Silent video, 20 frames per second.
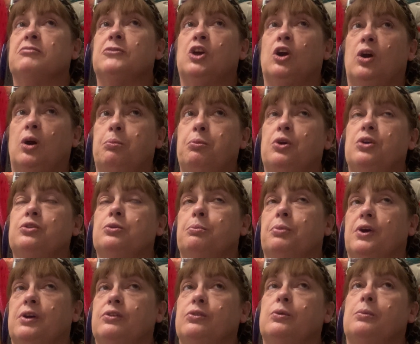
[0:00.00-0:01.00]
a couple
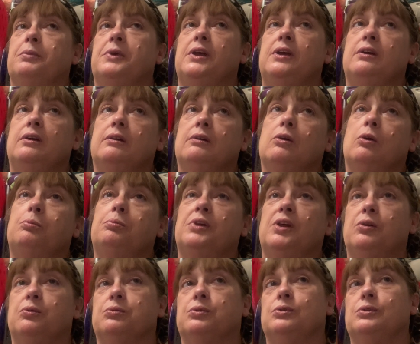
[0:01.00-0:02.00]
$100 with me, go play
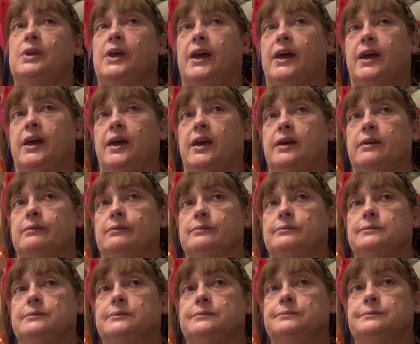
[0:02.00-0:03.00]
roulette.
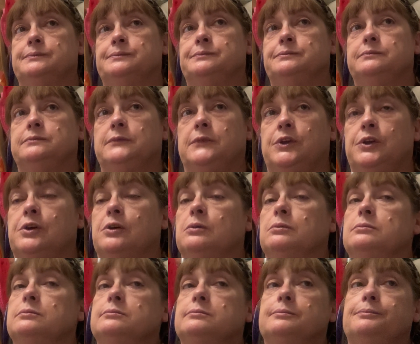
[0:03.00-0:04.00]

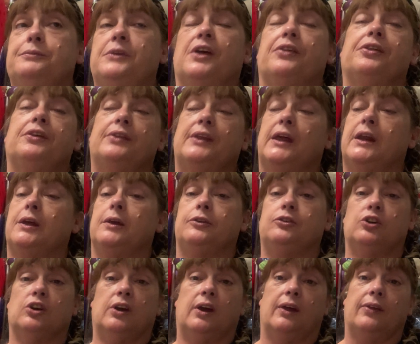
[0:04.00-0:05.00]
Nothing that I
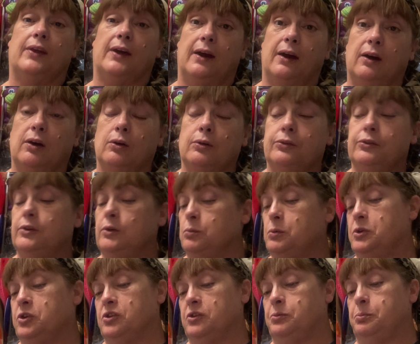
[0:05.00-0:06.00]
took out of the house. It
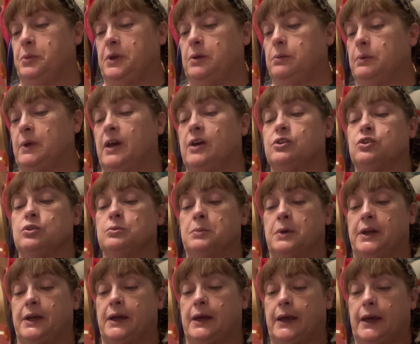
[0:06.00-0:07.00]
would just be extra
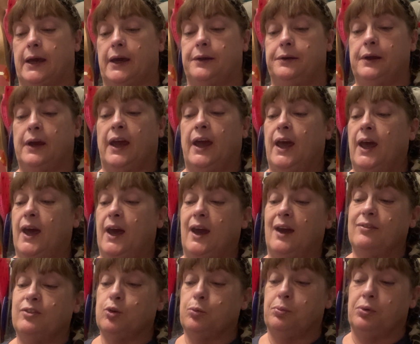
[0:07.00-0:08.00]
money I had
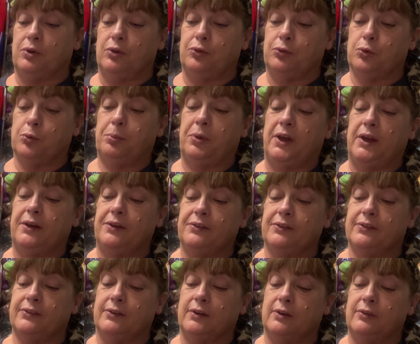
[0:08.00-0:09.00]
after bills were paid and
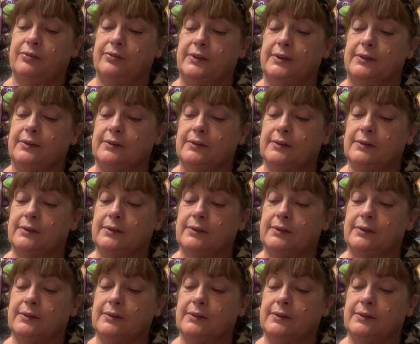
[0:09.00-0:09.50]
stuff. And,